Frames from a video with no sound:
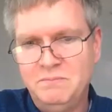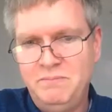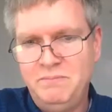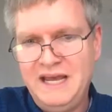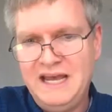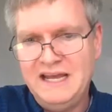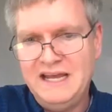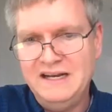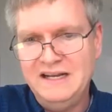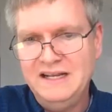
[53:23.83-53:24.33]

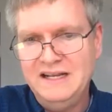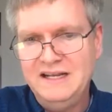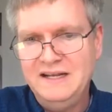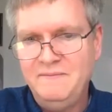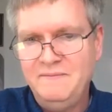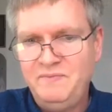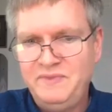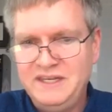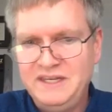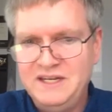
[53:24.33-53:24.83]
bet
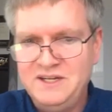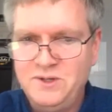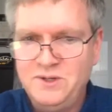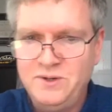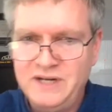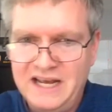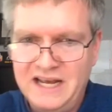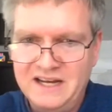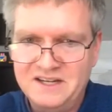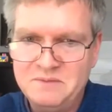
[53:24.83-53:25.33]
into
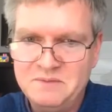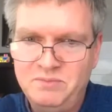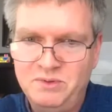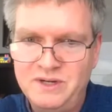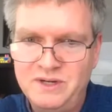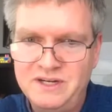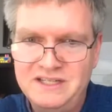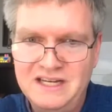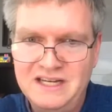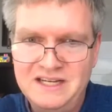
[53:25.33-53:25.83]
an
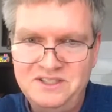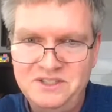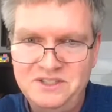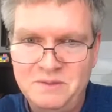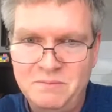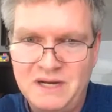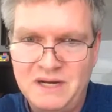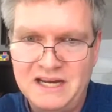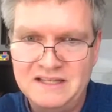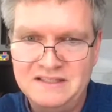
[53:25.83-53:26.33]

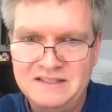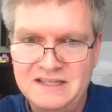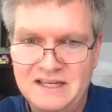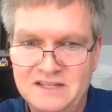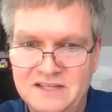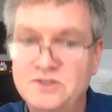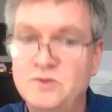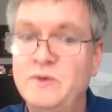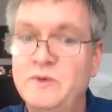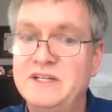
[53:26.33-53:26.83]
exploitation
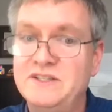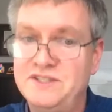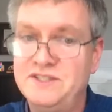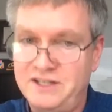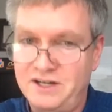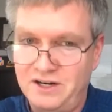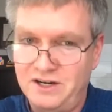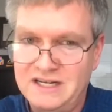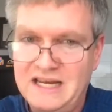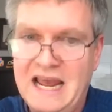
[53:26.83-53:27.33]
mindset so we can
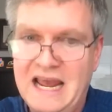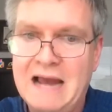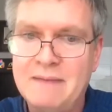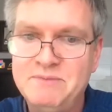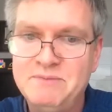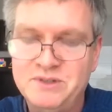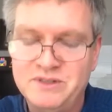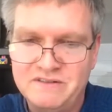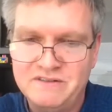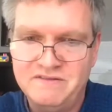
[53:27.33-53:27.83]
start
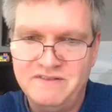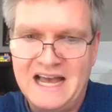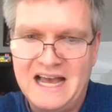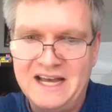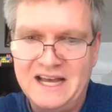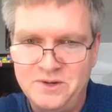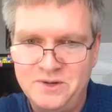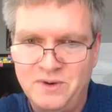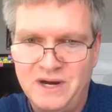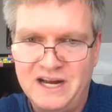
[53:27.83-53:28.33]
capturing
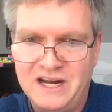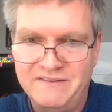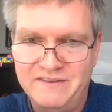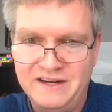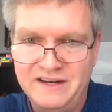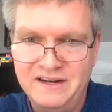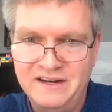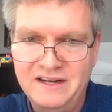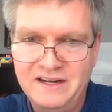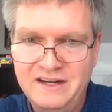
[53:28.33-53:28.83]
value out of
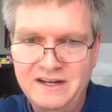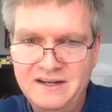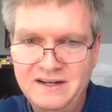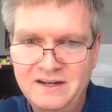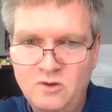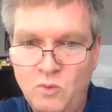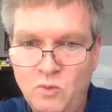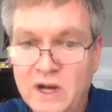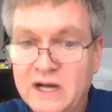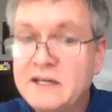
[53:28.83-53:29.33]
it
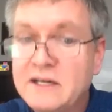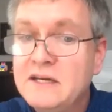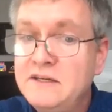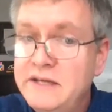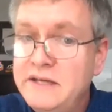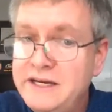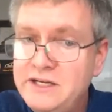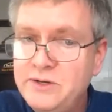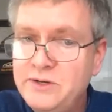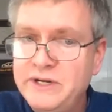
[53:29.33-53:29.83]
while
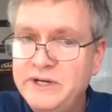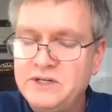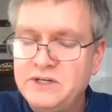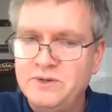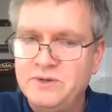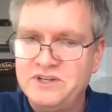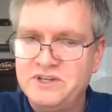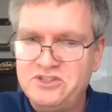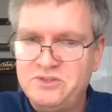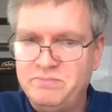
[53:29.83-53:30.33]
continuing
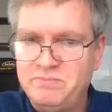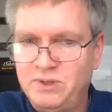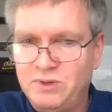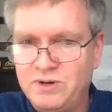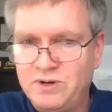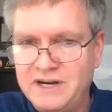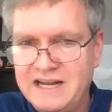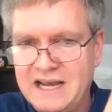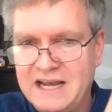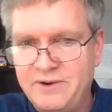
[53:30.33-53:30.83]
to
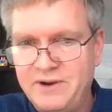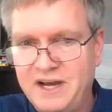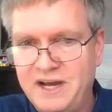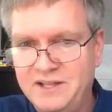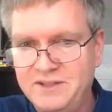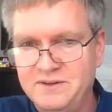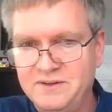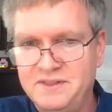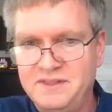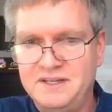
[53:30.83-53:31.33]
explore down
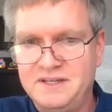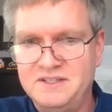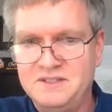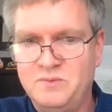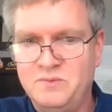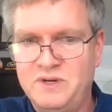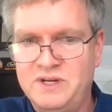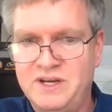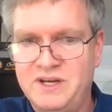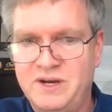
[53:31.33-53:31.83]
other things
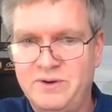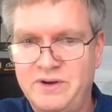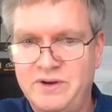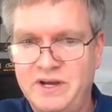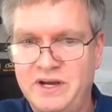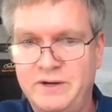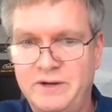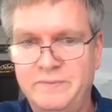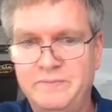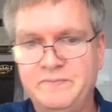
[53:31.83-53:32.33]
that we don't
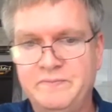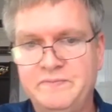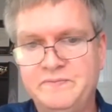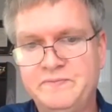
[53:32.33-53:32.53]
know.